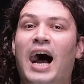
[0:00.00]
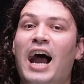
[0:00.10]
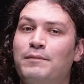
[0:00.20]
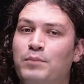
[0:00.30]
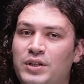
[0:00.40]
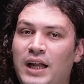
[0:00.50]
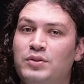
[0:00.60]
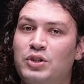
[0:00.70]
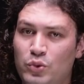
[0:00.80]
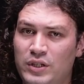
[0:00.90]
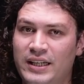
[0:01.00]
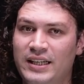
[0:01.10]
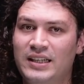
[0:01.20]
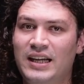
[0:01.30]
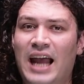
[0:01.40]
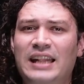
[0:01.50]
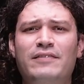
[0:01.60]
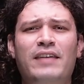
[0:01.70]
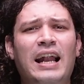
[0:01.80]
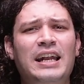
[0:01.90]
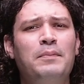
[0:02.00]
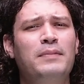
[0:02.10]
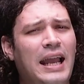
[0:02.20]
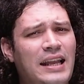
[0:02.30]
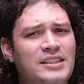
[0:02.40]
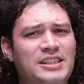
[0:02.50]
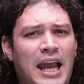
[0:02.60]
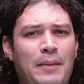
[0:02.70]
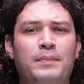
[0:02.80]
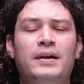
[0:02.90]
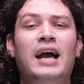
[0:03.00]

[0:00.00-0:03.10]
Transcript: I've put them through the ringer and they've held up like a champ.